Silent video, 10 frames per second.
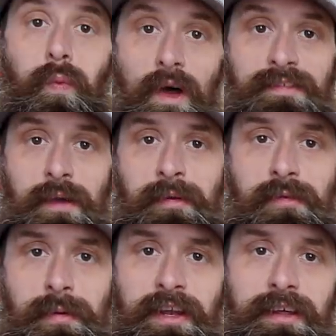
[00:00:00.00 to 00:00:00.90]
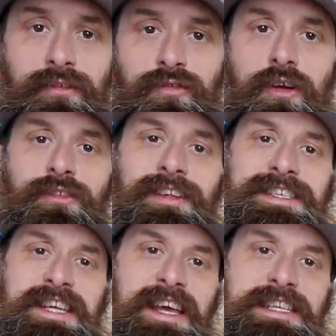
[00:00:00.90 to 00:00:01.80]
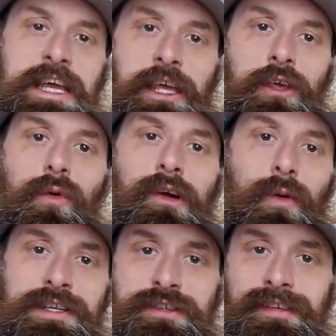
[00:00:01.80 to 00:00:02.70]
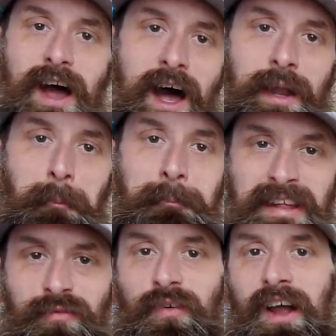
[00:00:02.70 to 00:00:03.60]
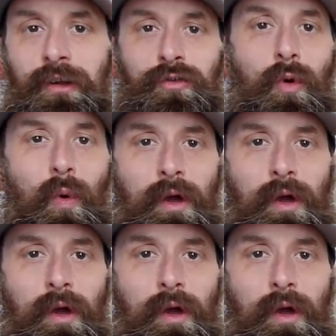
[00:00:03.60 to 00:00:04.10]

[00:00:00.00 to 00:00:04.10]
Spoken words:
What's up, everybody? It's Charles. Today, taking your questions on misfires,